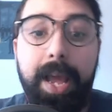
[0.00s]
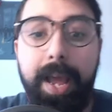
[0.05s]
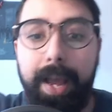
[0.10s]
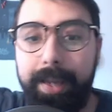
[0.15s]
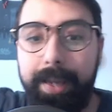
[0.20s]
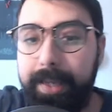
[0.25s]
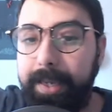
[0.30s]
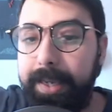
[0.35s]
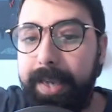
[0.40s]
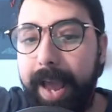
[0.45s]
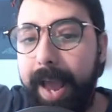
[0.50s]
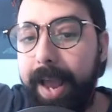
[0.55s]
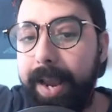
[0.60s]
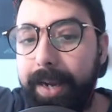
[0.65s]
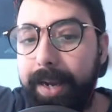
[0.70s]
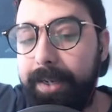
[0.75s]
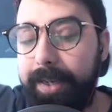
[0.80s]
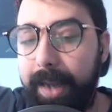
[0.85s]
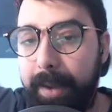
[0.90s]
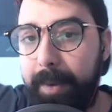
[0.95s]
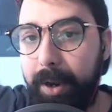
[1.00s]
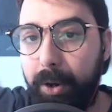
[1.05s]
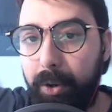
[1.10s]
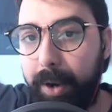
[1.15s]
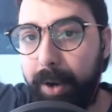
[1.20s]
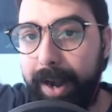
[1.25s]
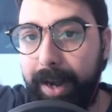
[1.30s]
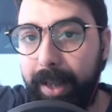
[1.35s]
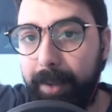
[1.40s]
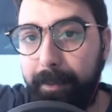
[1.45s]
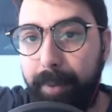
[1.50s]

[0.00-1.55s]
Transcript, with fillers: yay democratic